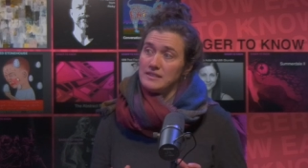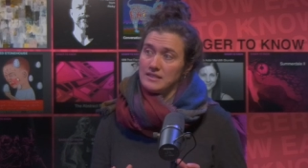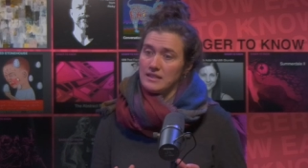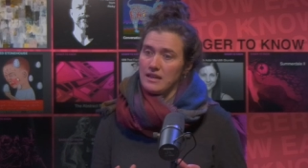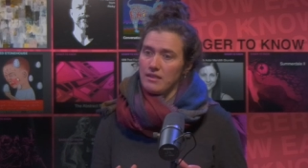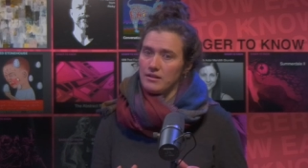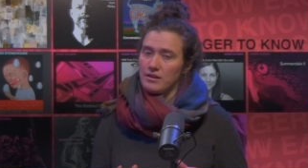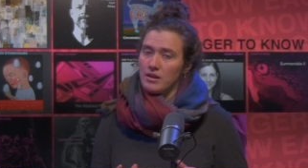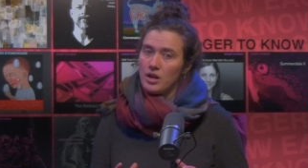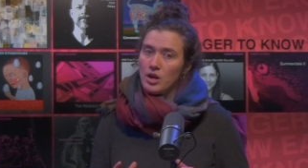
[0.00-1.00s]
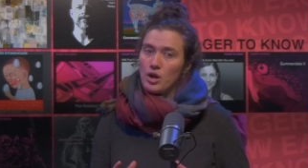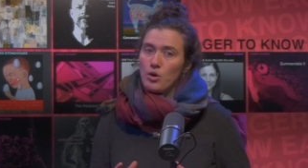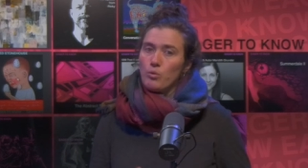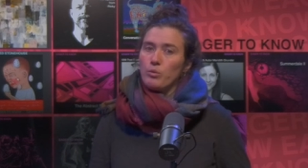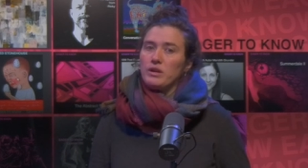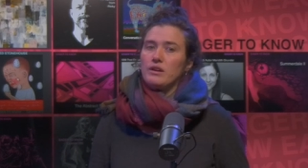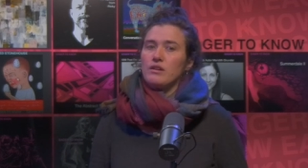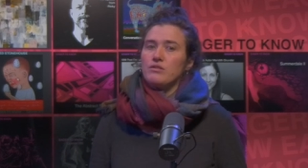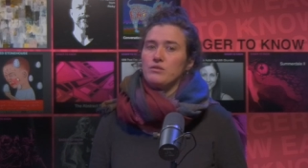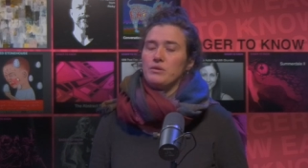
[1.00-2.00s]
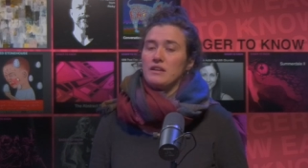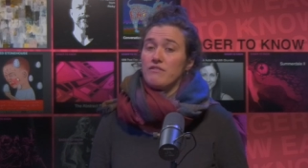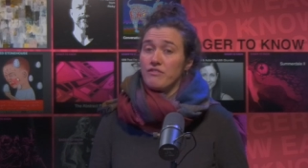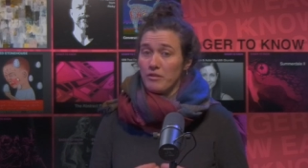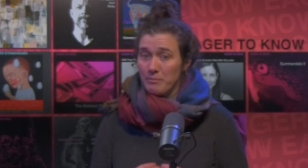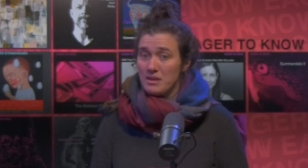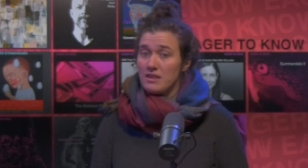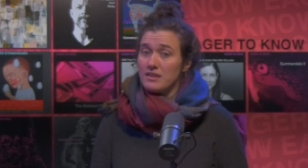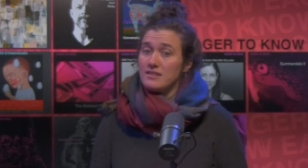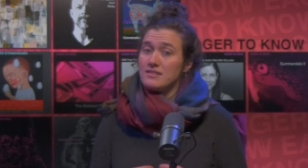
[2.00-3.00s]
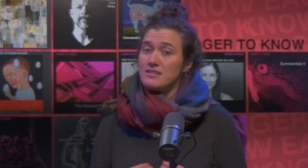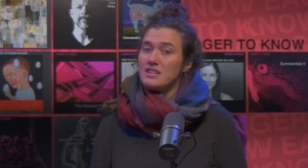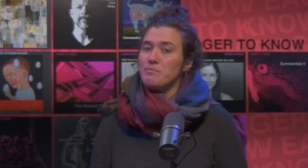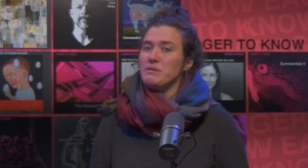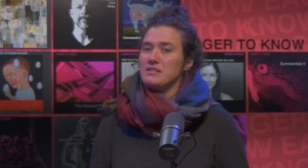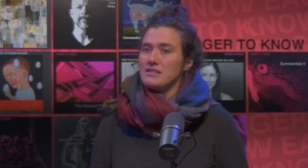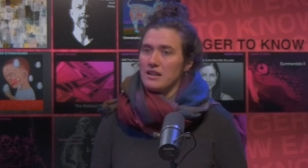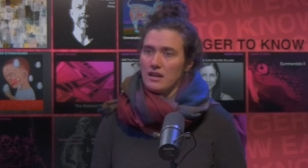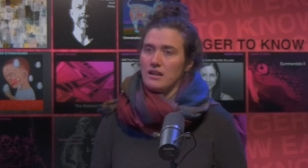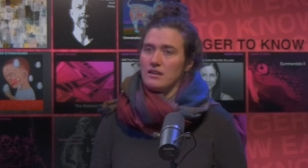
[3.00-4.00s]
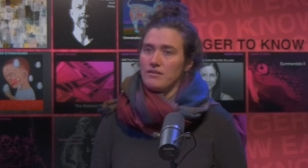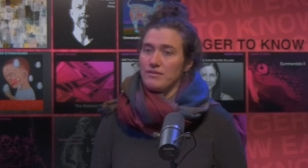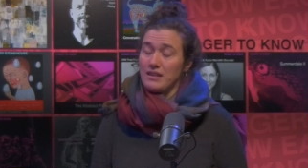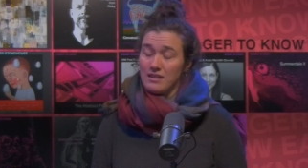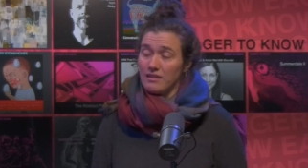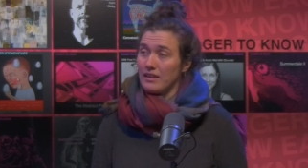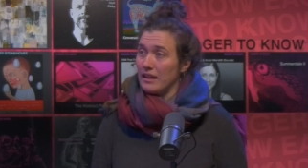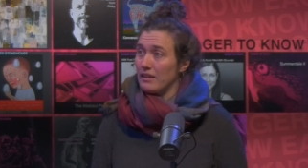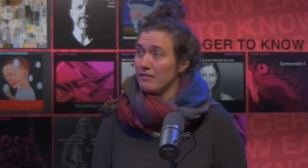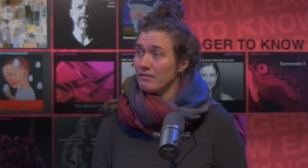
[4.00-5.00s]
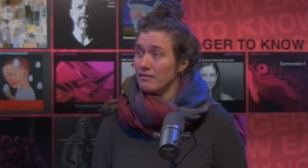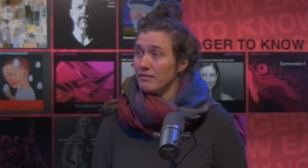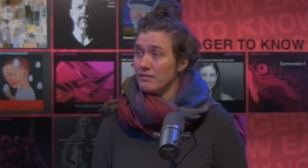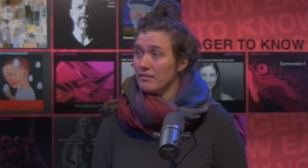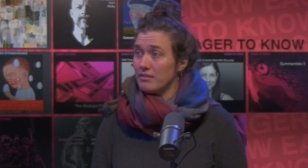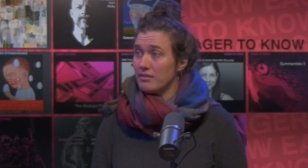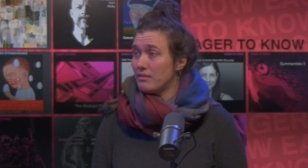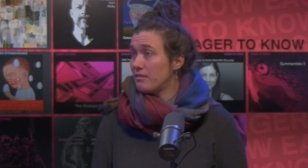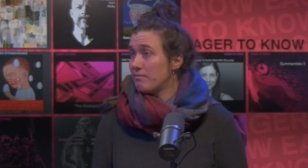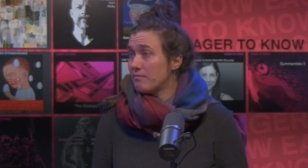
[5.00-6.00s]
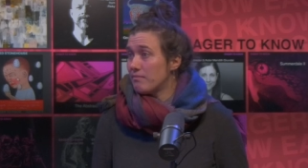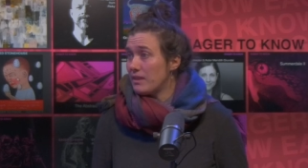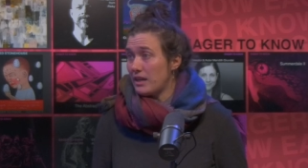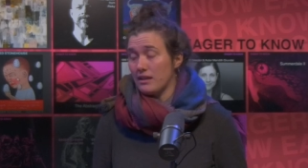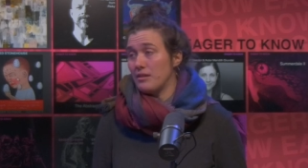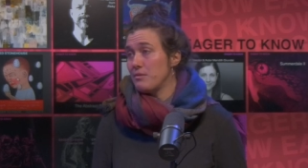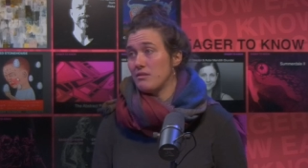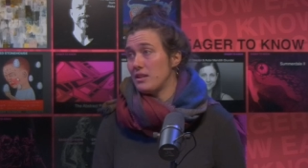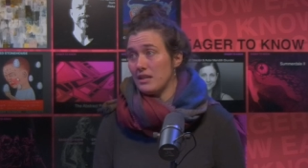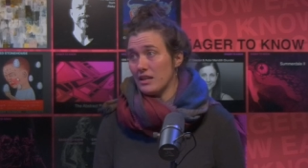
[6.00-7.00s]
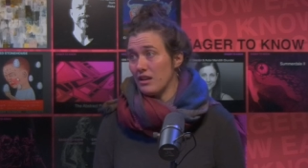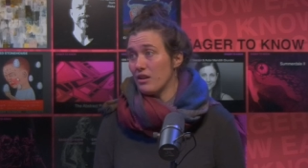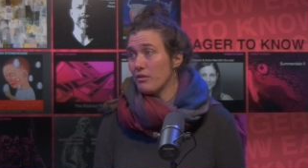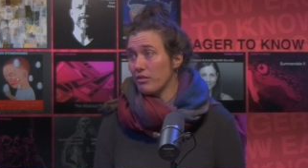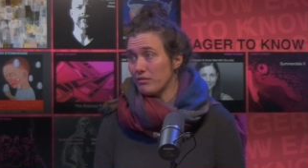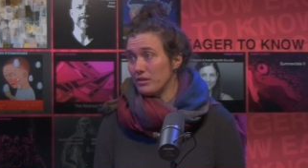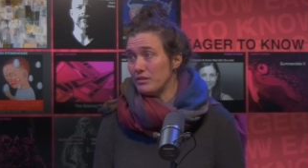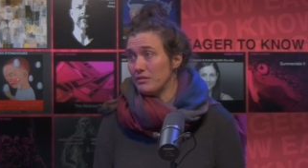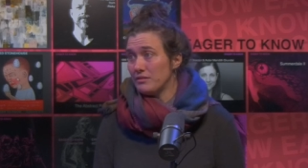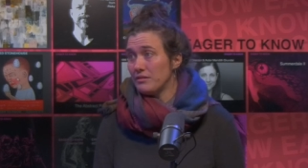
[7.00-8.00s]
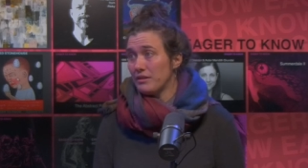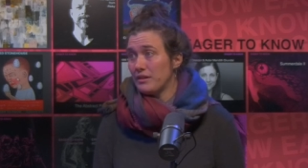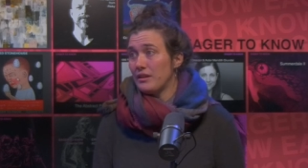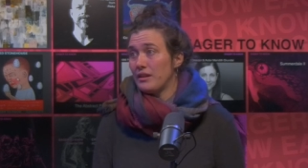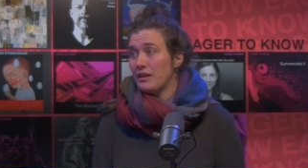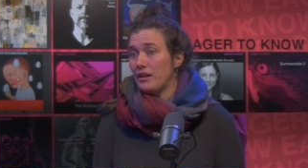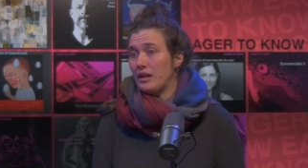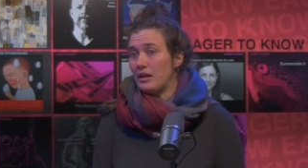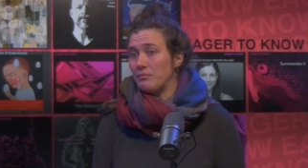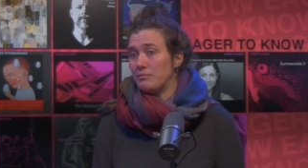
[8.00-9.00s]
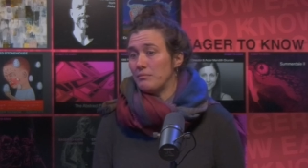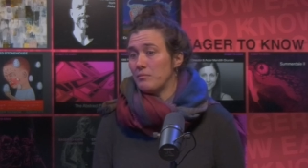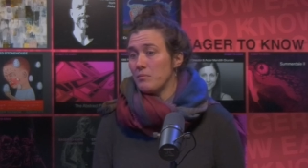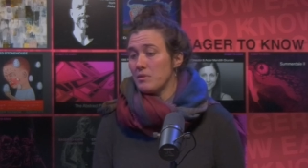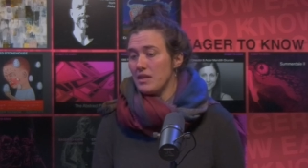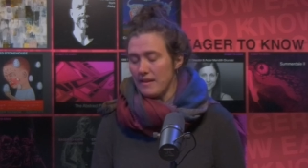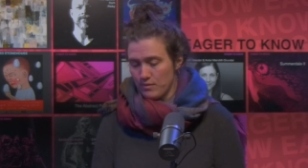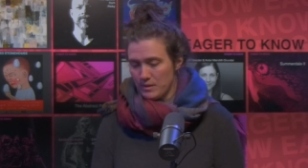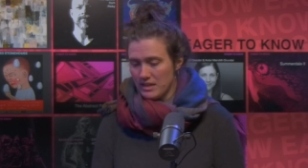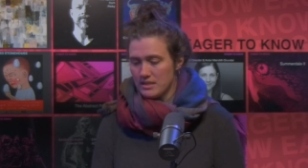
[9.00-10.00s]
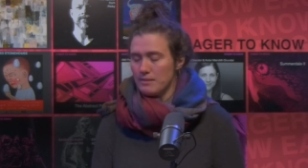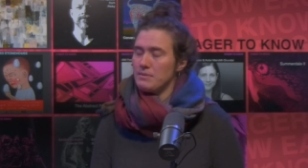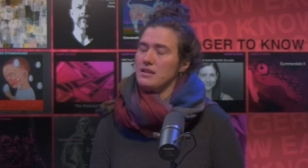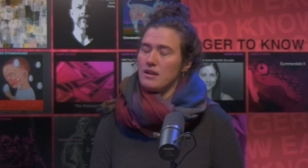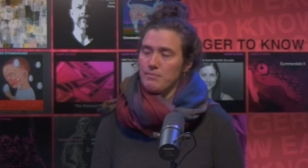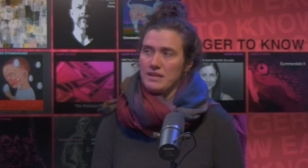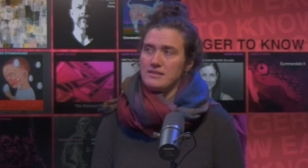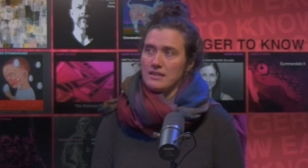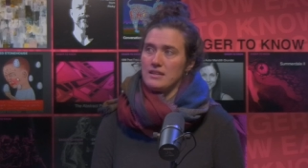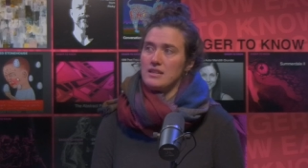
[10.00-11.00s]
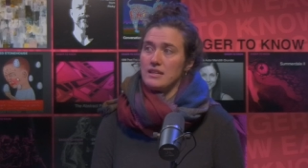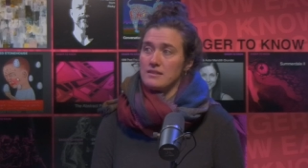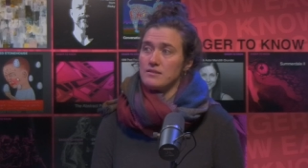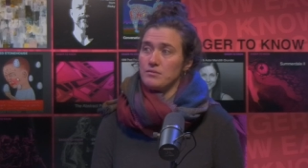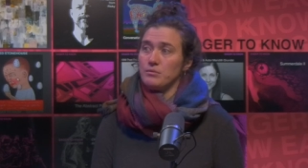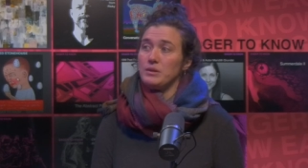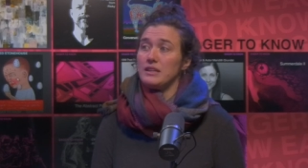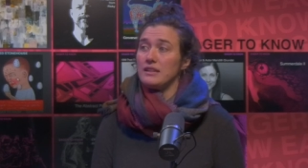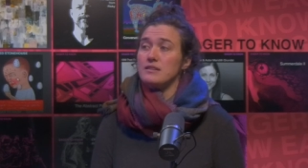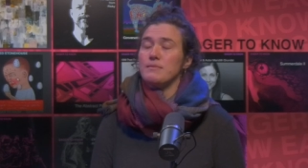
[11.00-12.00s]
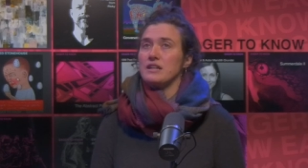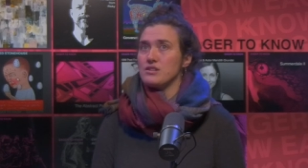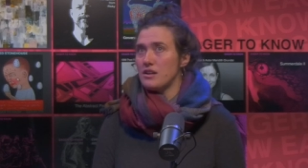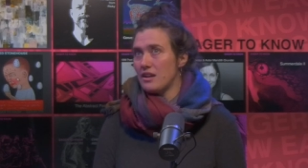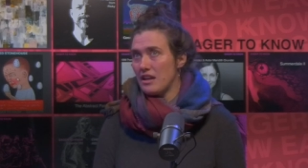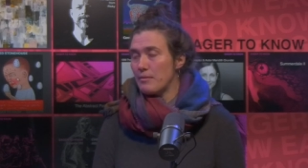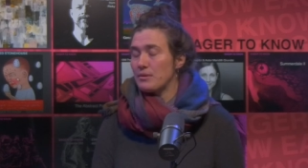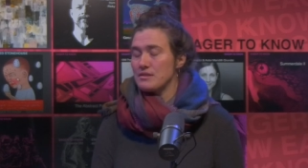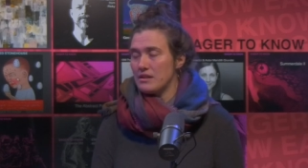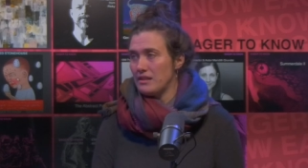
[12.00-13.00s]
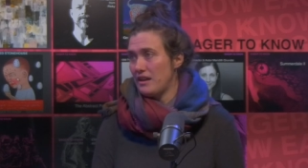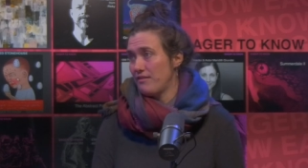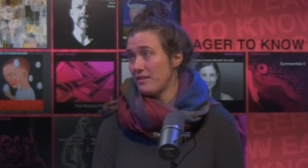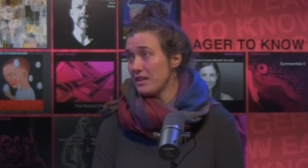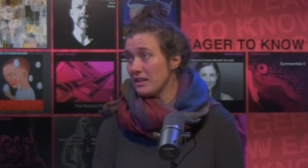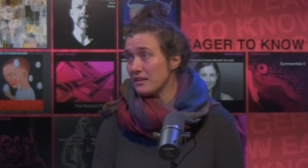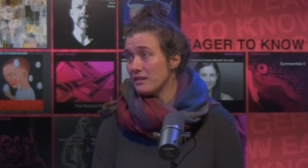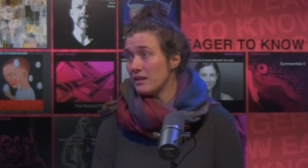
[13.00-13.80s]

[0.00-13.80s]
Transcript: together, we are doing, for me, the deepest kind of healing that a community can go through. Um, Yes, we need to meet our basic needs. We need to make sure our neighbors all have heat.